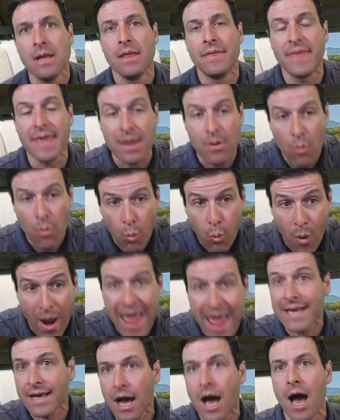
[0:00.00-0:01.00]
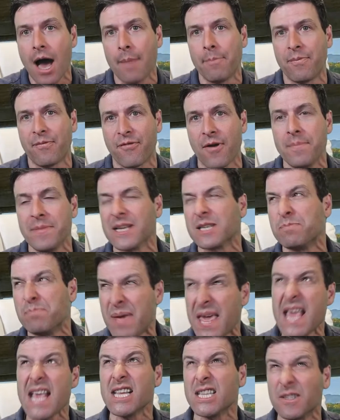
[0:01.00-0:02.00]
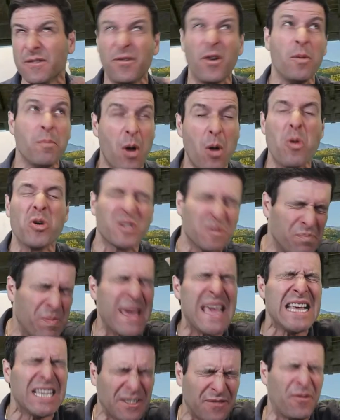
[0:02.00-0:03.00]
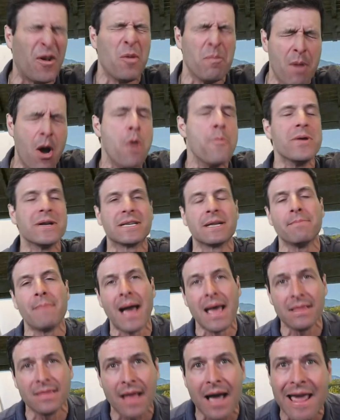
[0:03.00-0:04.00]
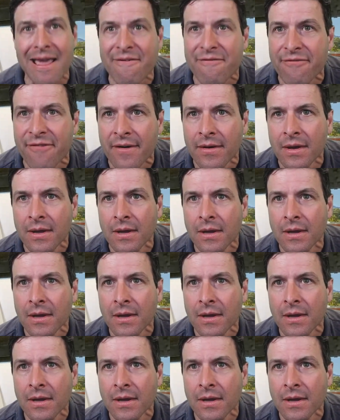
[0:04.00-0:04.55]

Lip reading: The wake up from this peaceful, most peaceful moment of my life